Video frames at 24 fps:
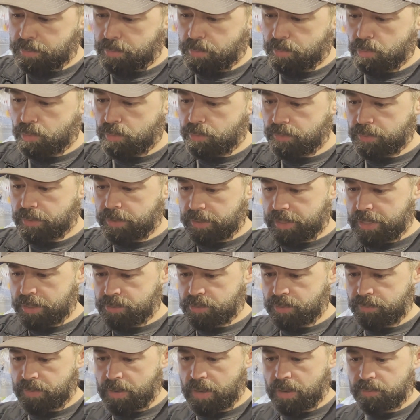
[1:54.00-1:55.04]
to move it in case
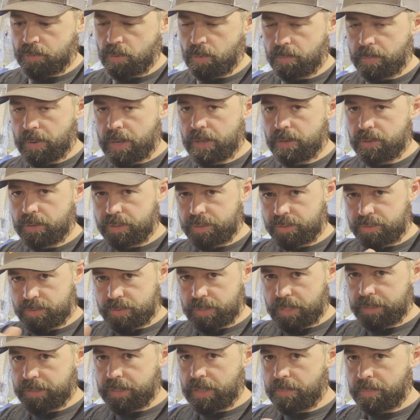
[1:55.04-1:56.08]
you have a heavier bait. You can
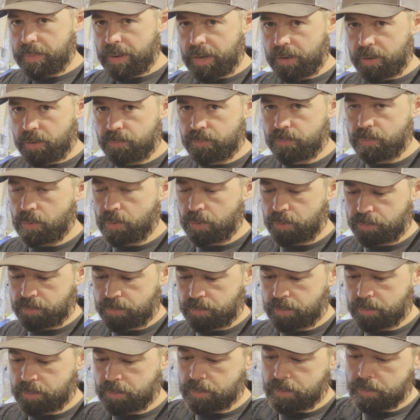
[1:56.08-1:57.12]
slide that back or
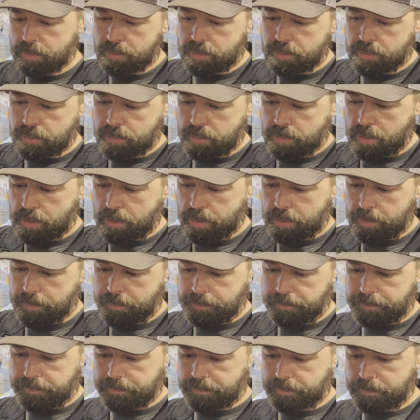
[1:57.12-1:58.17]
forth,
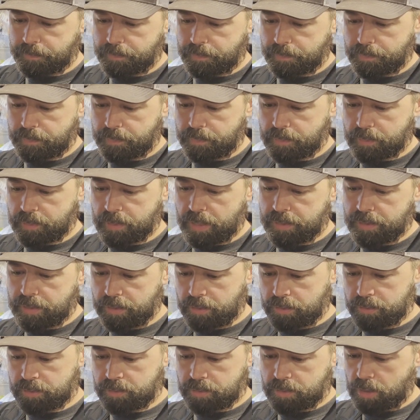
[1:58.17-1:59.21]
and
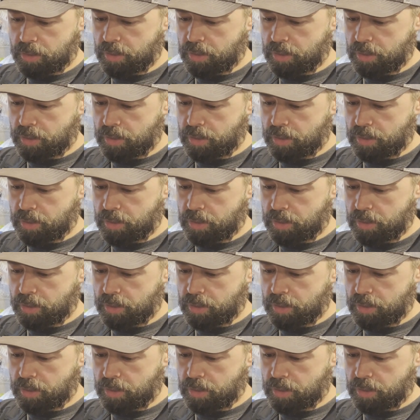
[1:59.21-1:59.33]
then cut